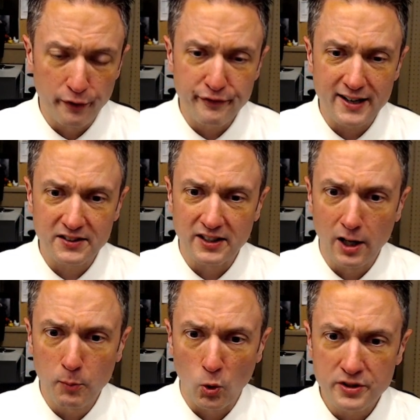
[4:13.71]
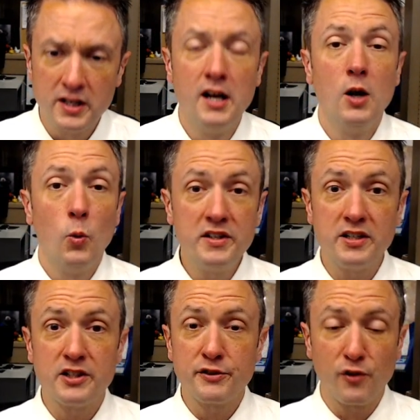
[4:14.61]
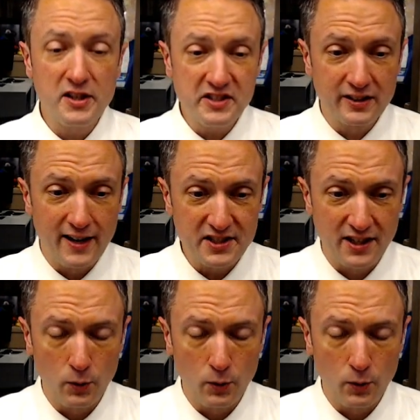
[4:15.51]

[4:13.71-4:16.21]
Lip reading: In fact, at the airport, we touched freezing last night.